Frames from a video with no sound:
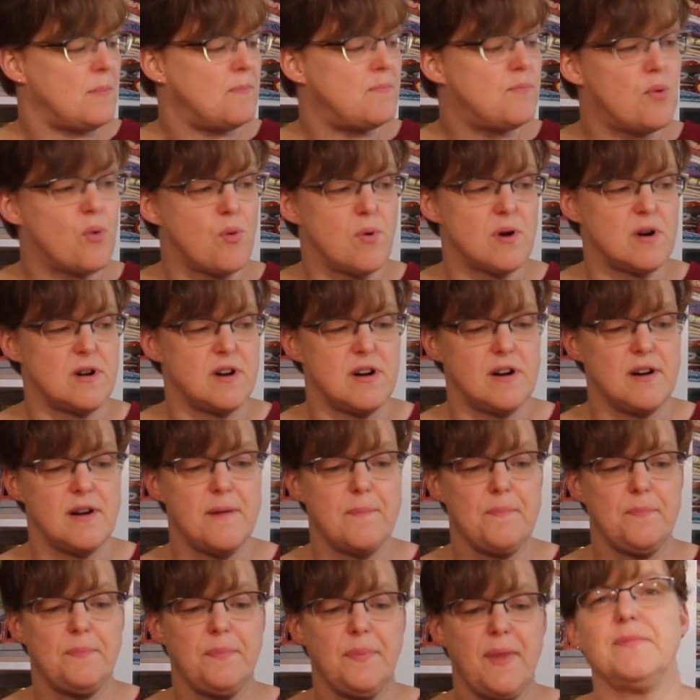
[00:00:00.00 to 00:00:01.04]
border.
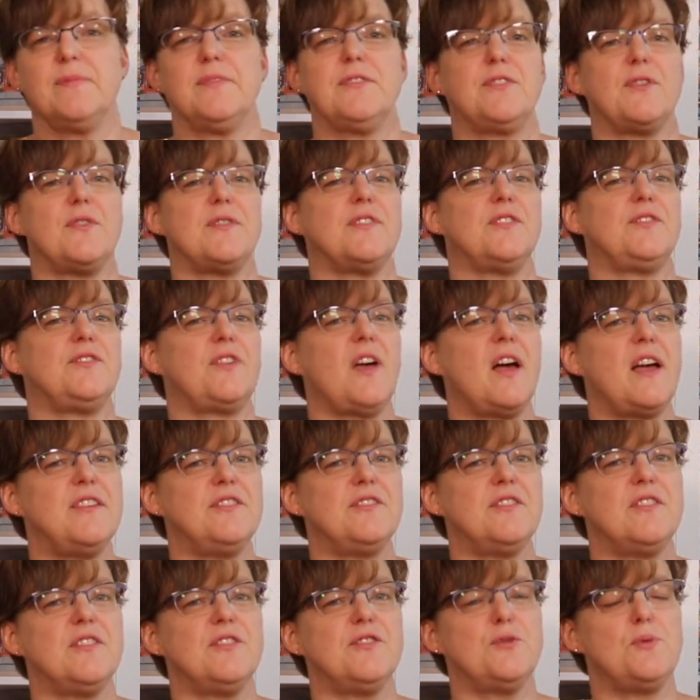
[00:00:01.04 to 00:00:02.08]
So the size
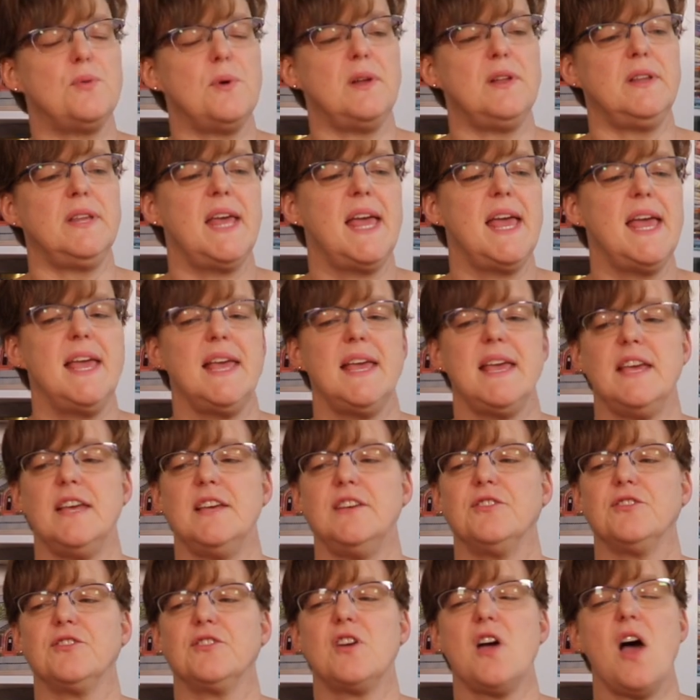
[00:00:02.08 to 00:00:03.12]
of this quilt
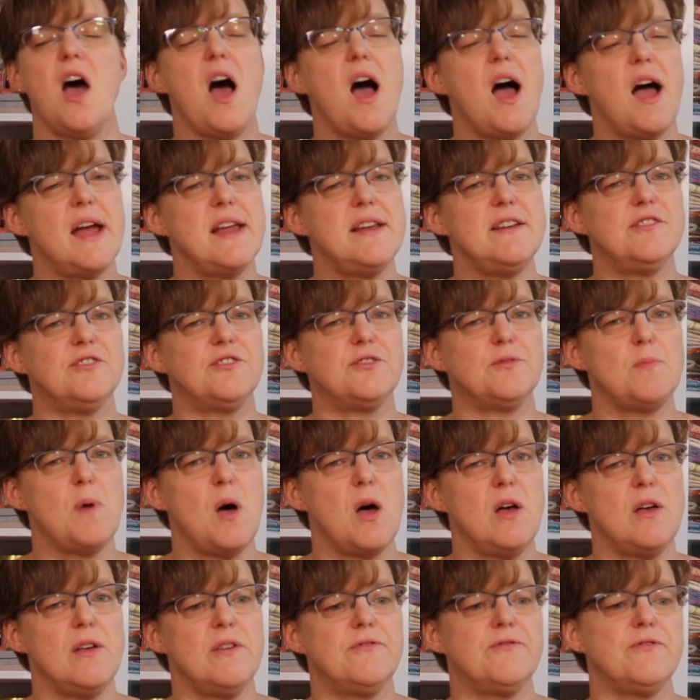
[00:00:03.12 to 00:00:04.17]
is kind of
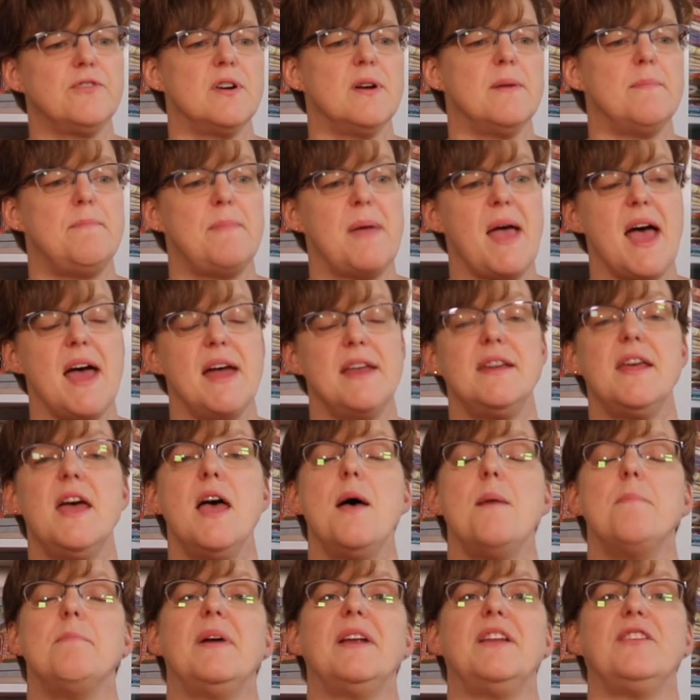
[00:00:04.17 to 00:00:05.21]
small for a bed,
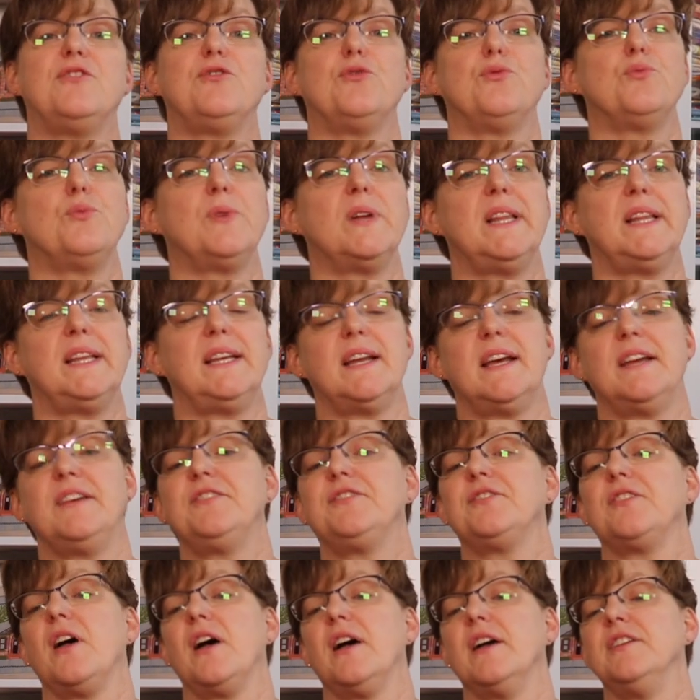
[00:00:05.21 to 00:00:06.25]
but it's a really nice
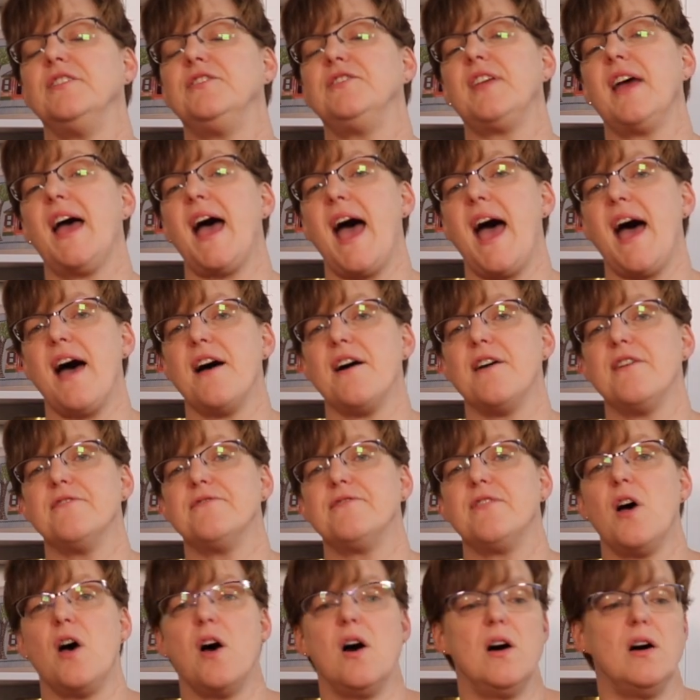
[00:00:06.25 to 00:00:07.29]
size to
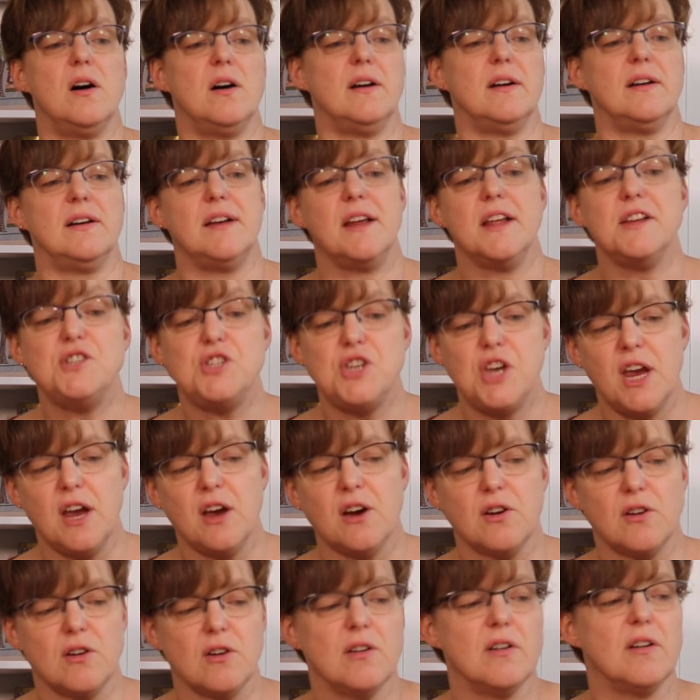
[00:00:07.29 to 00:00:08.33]
have on a
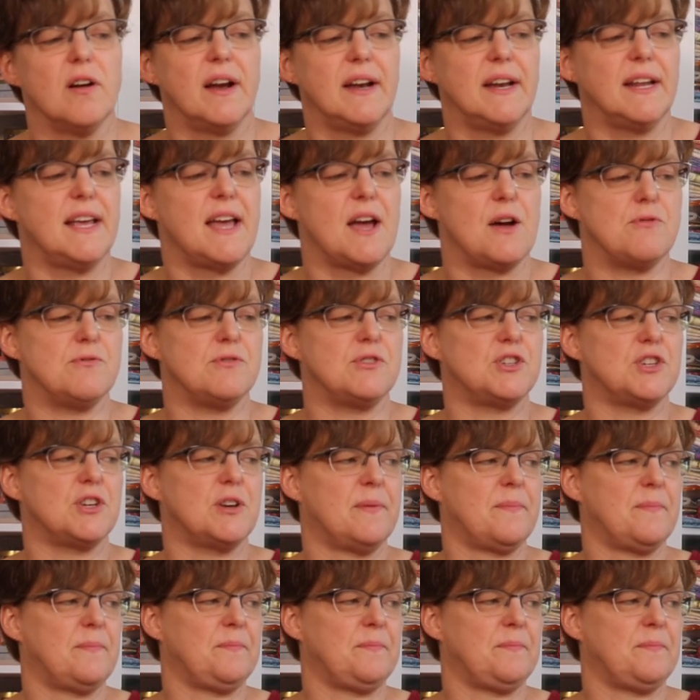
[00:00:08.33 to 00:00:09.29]
chair or on a couch.